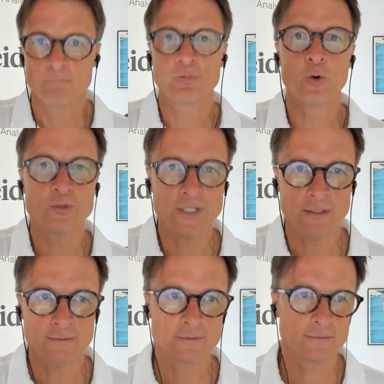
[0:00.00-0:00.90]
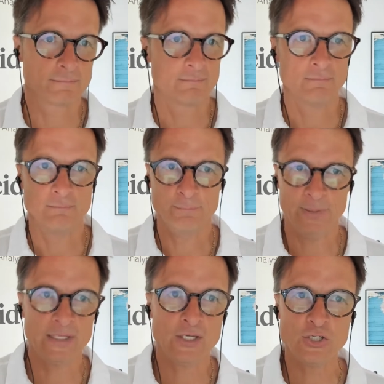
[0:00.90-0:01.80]
Proteins,
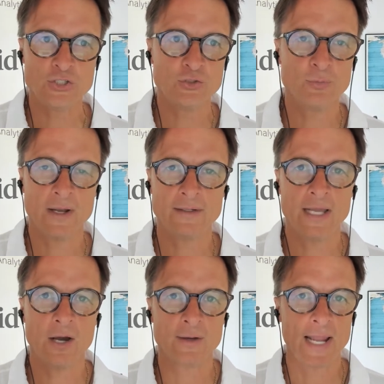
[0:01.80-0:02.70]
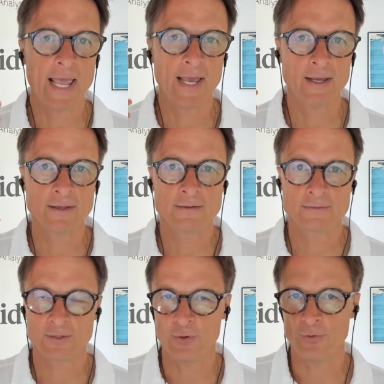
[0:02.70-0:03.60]
big issue right now in ag.
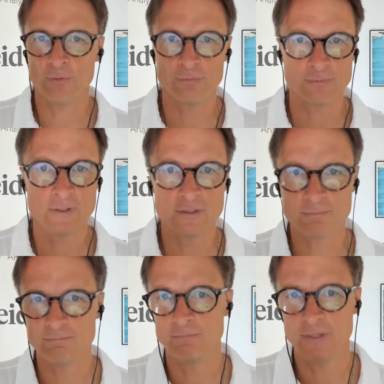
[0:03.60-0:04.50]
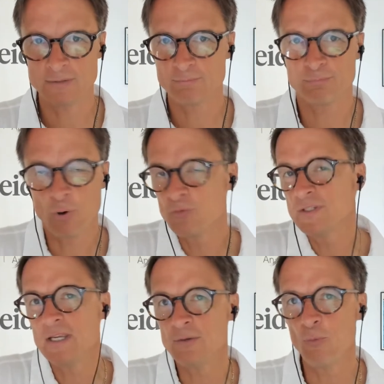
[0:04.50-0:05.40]
So this
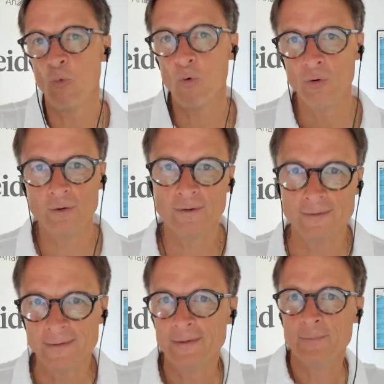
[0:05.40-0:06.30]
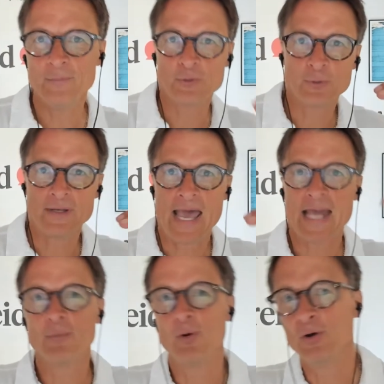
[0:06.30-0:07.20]
protein war between
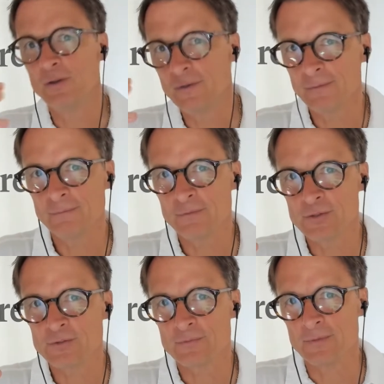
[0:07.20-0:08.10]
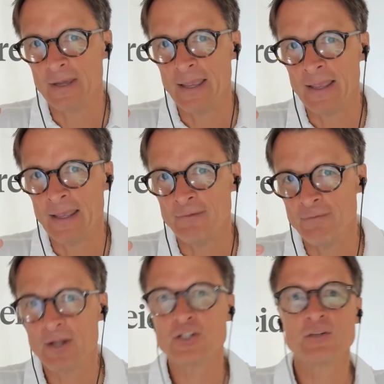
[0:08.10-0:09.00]
animal and
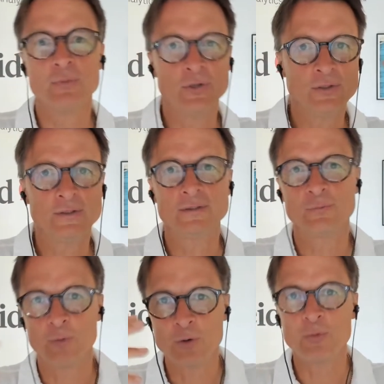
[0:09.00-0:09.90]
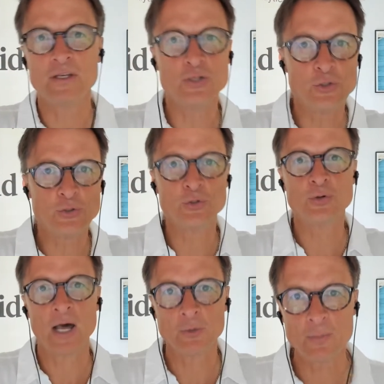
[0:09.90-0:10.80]
vegetable. What do we
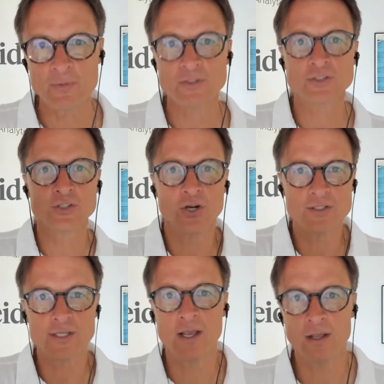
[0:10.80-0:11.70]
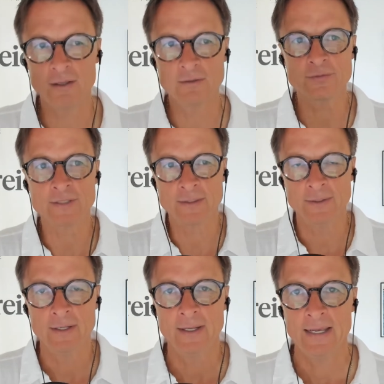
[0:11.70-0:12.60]
do? How do we position ourselves?
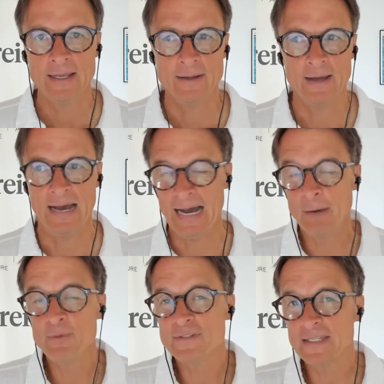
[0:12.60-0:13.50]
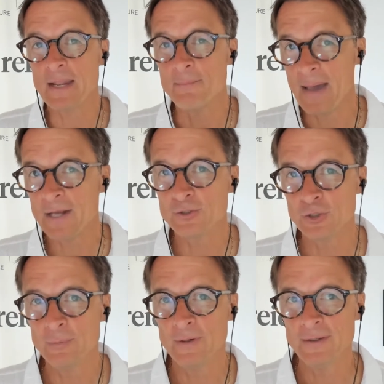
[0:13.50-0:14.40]
And I would say that
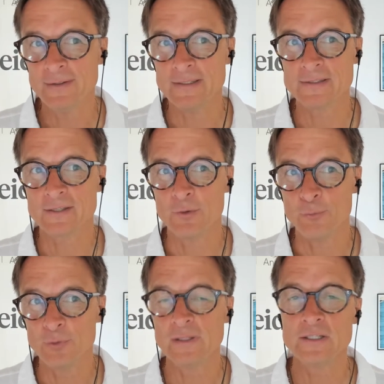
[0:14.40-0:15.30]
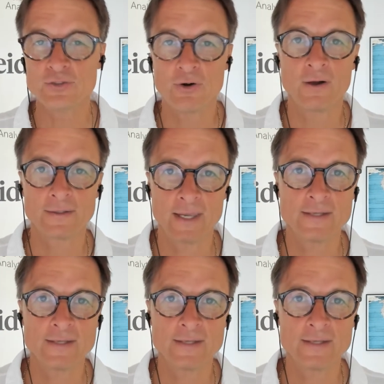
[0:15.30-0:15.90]
Manitoba is a really strong